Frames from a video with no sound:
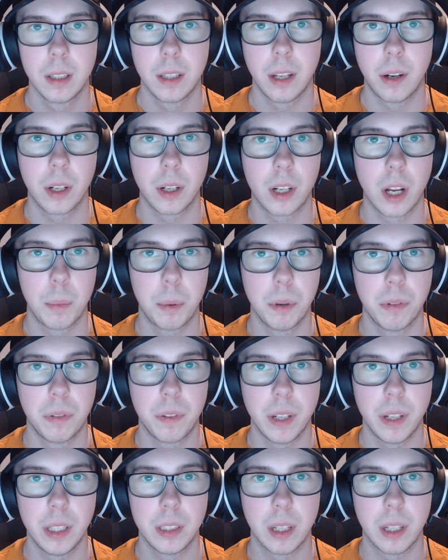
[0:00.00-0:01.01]
There are a couple
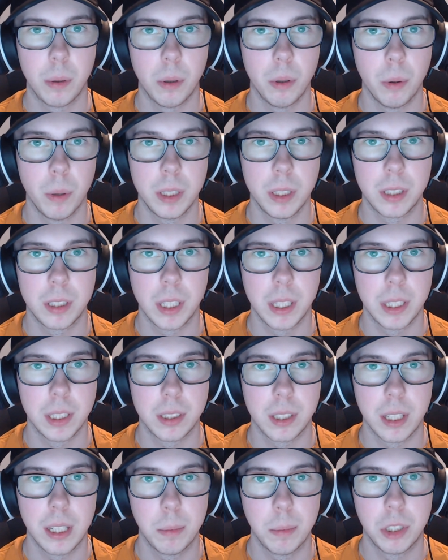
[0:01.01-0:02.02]
things that will always stay the
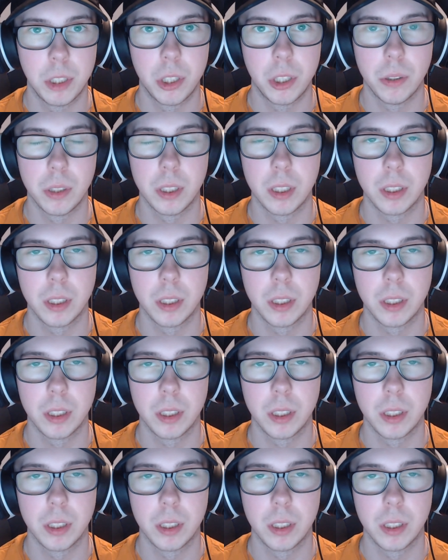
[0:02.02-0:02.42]
same when choosing a